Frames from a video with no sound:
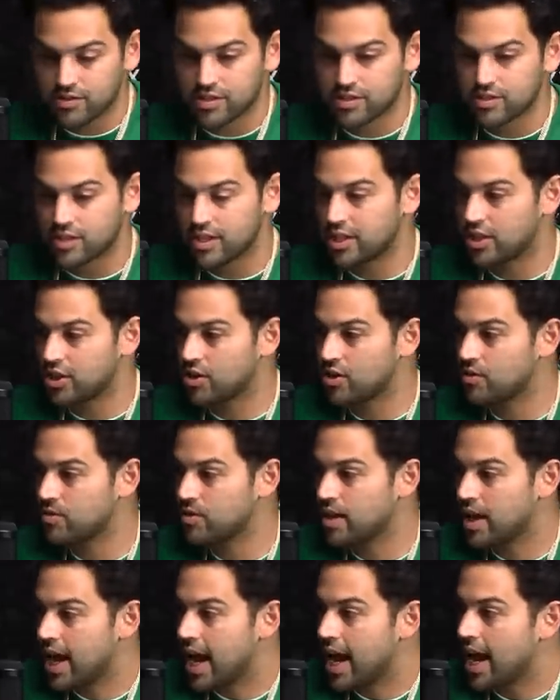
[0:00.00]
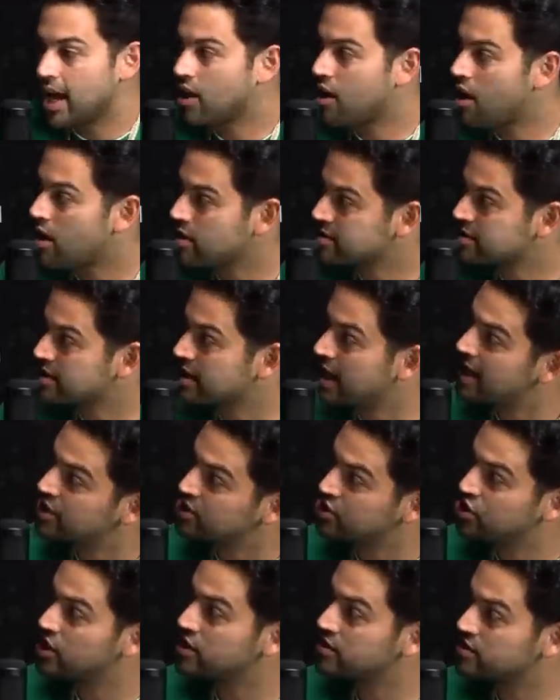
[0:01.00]
And you know, Koston had
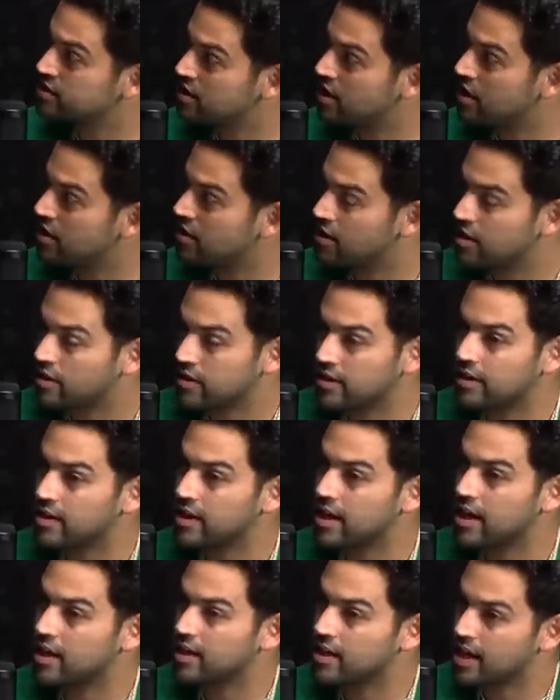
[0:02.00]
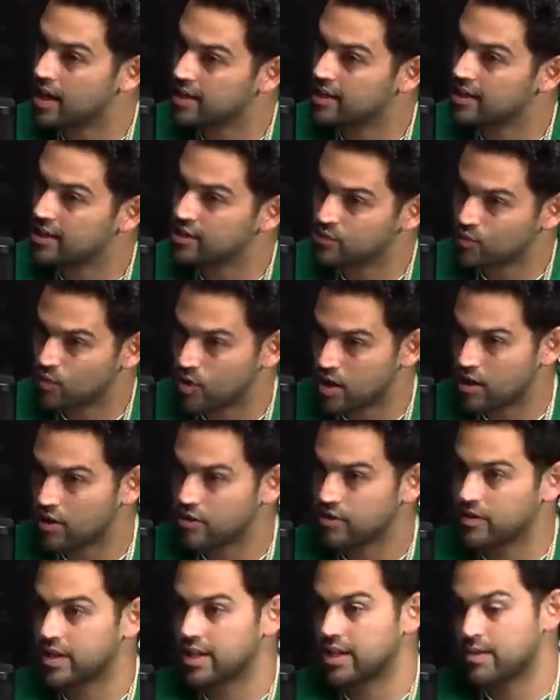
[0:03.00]
just got on Nike as
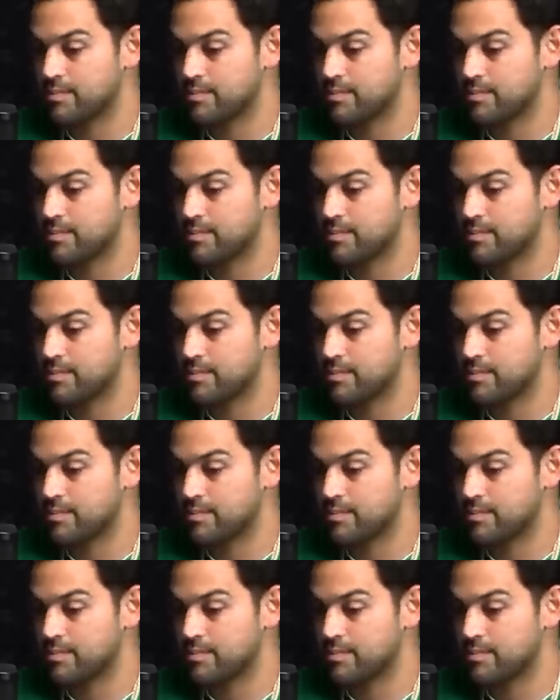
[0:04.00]
well.